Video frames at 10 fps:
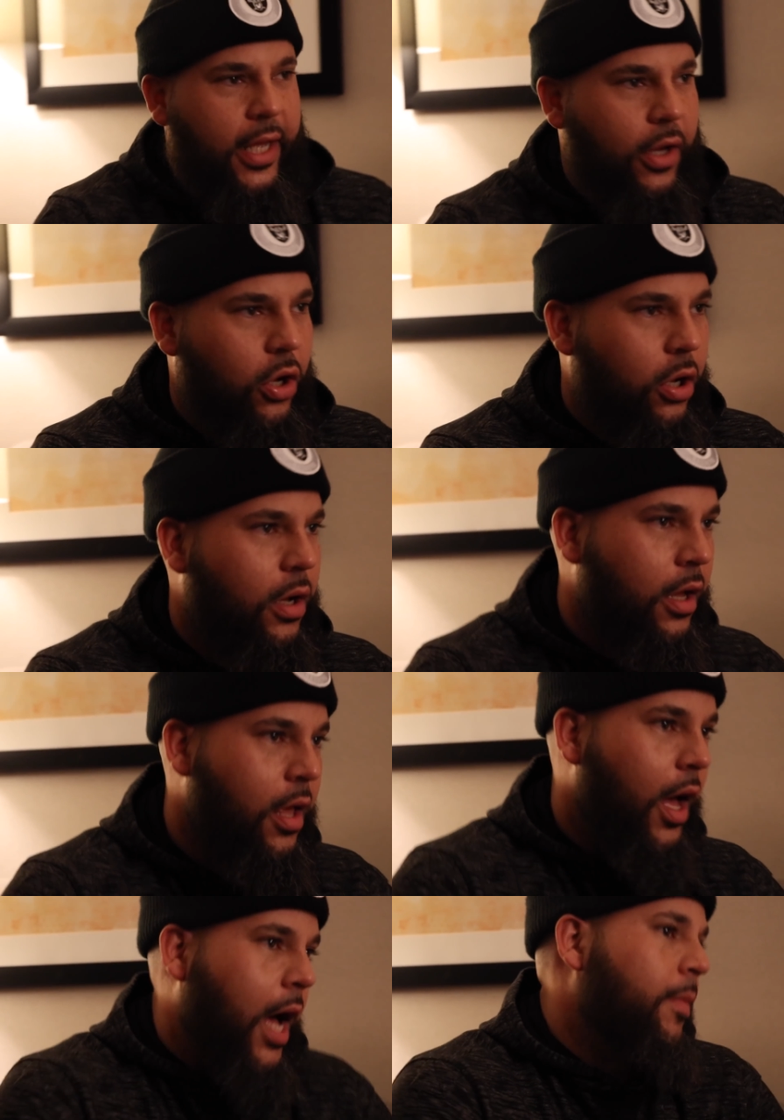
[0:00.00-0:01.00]
like,
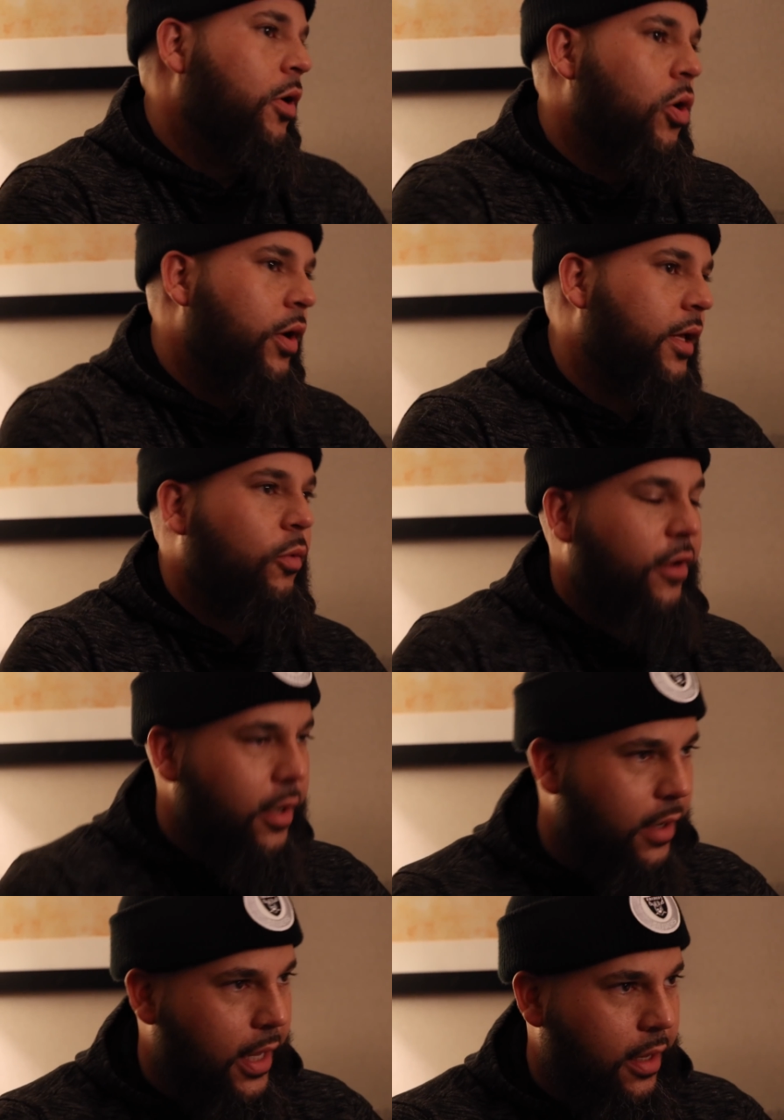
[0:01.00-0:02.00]
oh, I'm going to go get with
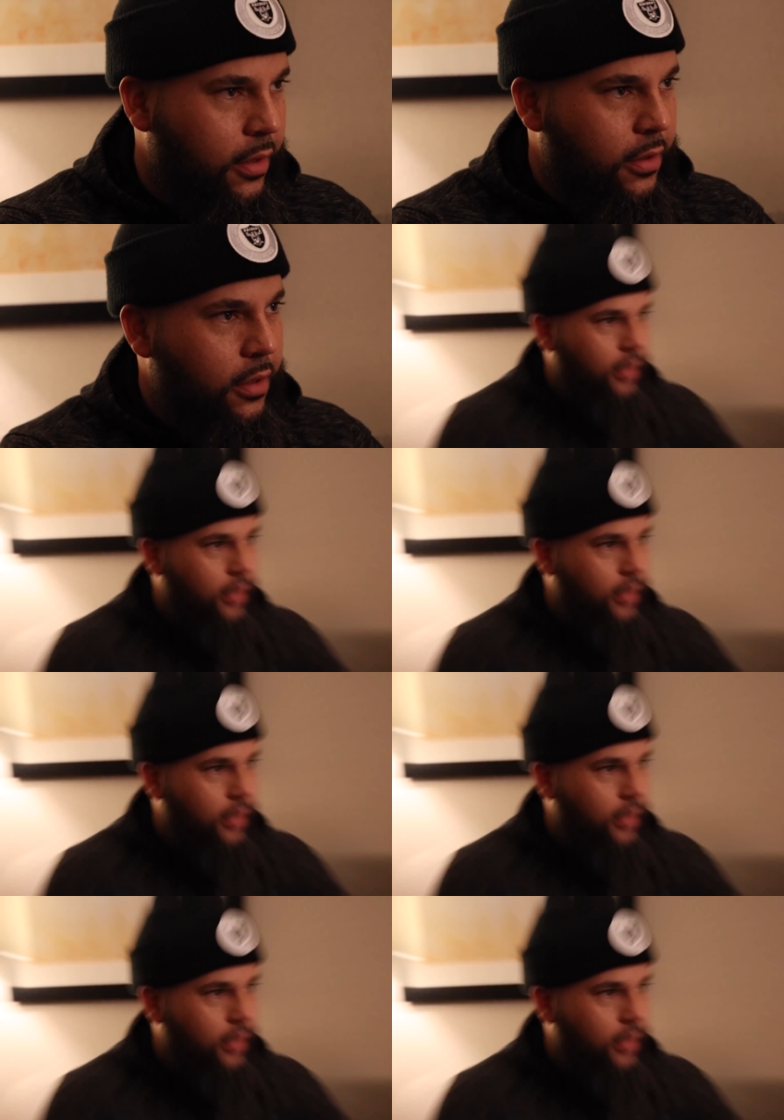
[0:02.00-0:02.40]
her now.